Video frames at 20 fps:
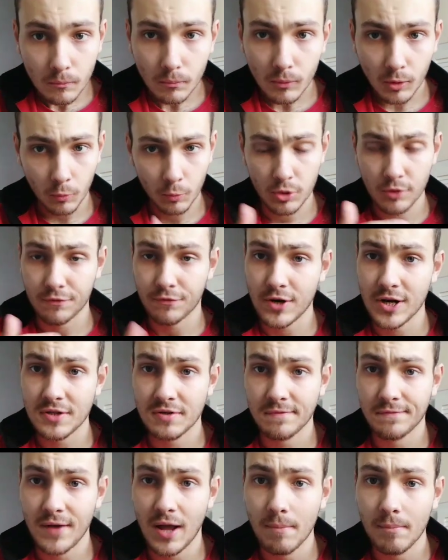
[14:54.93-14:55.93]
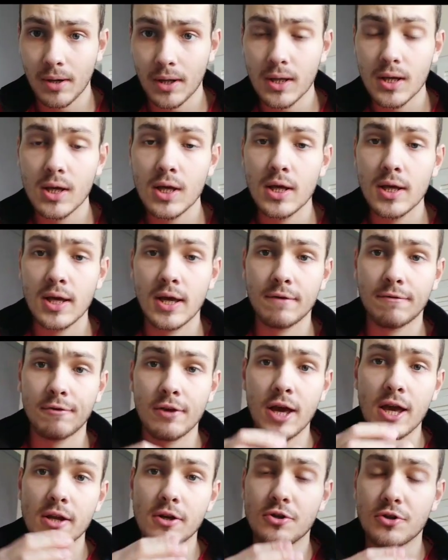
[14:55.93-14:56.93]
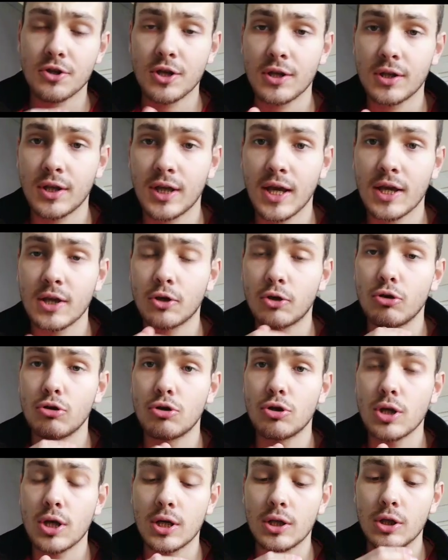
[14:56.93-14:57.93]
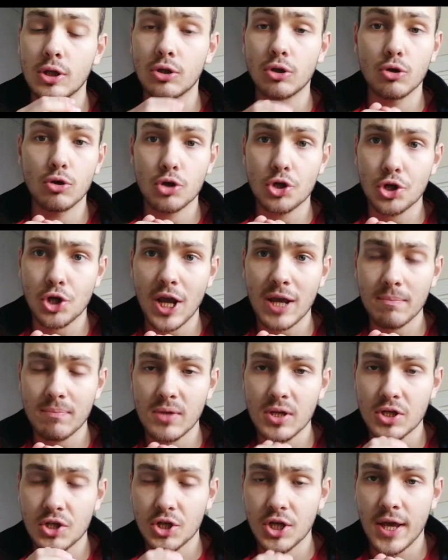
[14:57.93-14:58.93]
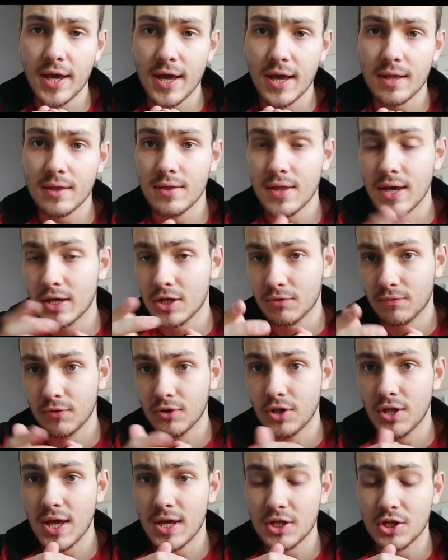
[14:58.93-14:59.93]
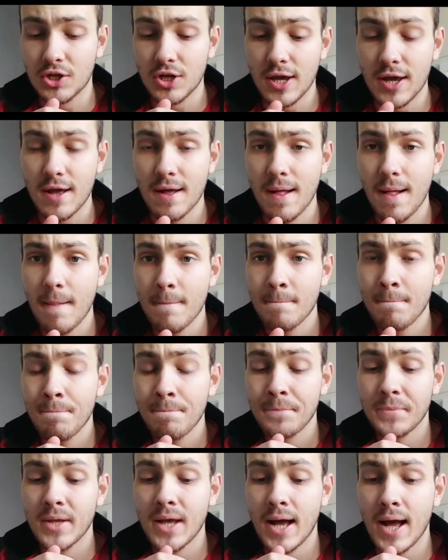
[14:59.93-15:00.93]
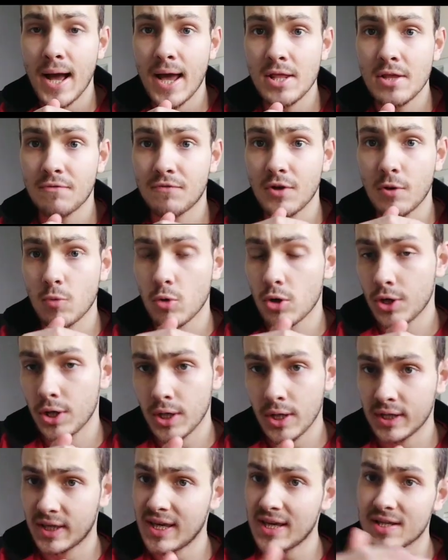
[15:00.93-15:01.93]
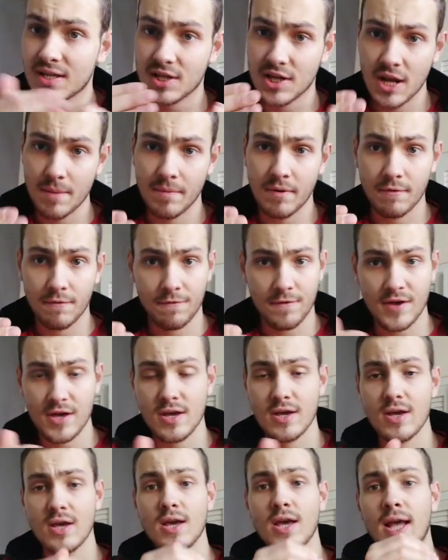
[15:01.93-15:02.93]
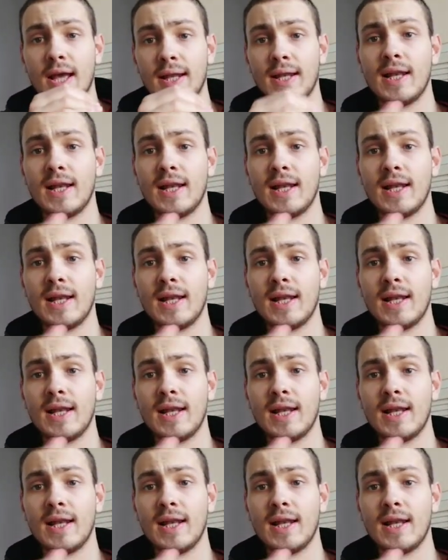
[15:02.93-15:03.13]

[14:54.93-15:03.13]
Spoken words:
with your friends and family. if they're interested in getting good in good shape this year, for the next year, and if they want to get slim and fit and